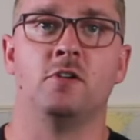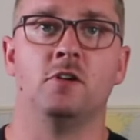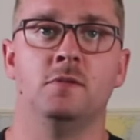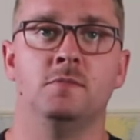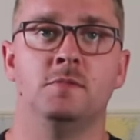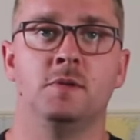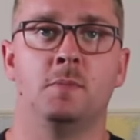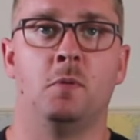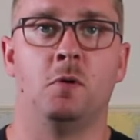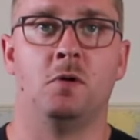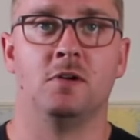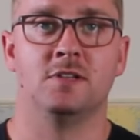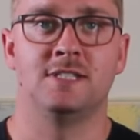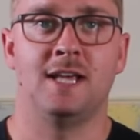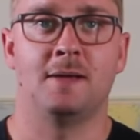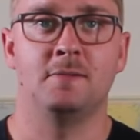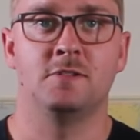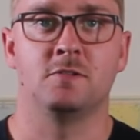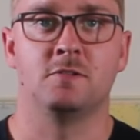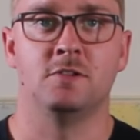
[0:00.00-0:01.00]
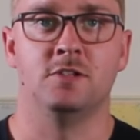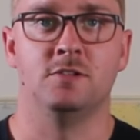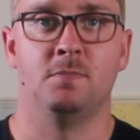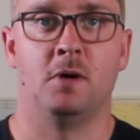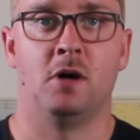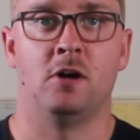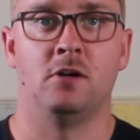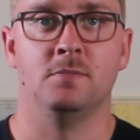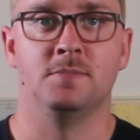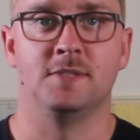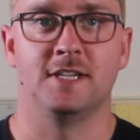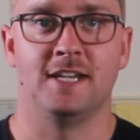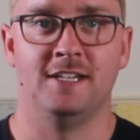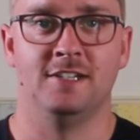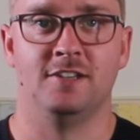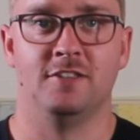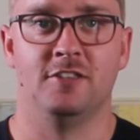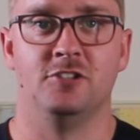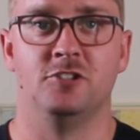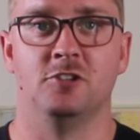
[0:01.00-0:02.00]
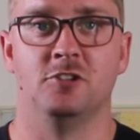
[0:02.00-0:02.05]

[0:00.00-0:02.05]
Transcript: room to pour subsequent bulbs into the